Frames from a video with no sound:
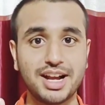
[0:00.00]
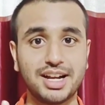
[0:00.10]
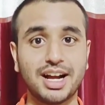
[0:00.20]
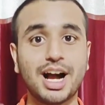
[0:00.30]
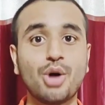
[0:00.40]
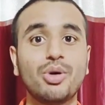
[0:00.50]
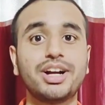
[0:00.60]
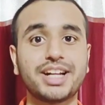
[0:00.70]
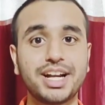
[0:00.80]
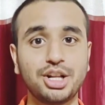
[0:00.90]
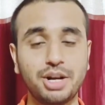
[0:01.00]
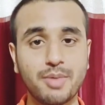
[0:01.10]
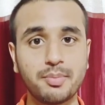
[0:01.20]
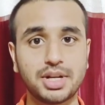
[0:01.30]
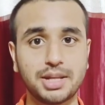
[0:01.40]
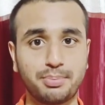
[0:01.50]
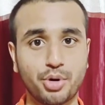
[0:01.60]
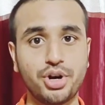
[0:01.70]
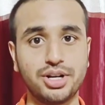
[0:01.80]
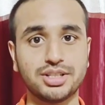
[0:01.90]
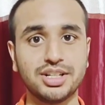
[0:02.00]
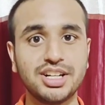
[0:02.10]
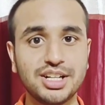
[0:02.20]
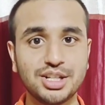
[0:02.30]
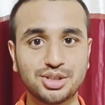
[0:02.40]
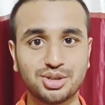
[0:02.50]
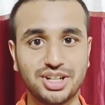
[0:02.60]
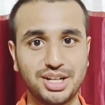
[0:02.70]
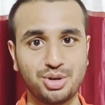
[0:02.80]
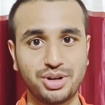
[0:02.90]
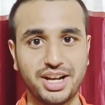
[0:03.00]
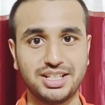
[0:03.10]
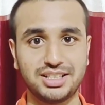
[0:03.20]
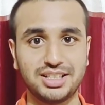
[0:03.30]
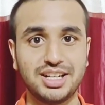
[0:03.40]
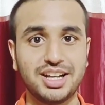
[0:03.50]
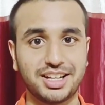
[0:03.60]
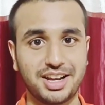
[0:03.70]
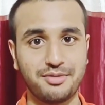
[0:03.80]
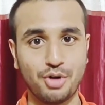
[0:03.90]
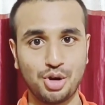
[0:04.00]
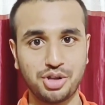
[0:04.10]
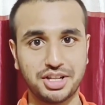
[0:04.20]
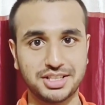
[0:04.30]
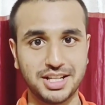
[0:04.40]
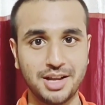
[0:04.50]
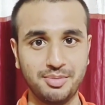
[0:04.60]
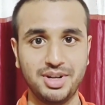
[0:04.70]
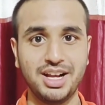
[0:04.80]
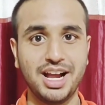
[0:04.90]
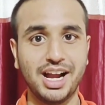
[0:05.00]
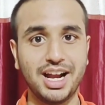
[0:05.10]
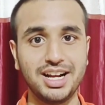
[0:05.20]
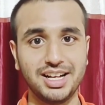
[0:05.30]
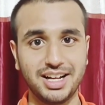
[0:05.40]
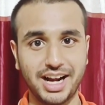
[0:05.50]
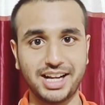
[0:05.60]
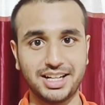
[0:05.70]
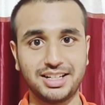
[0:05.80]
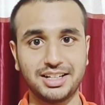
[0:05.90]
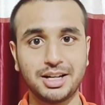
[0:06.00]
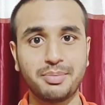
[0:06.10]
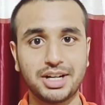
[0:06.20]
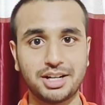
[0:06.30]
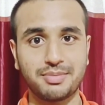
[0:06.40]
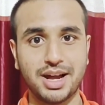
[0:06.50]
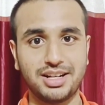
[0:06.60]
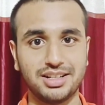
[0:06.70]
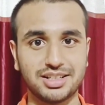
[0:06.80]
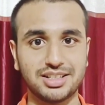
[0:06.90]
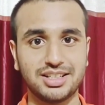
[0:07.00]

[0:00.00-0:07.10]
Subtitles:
and how I try to remember the points so that you guys can follow the same and write it in a better manner.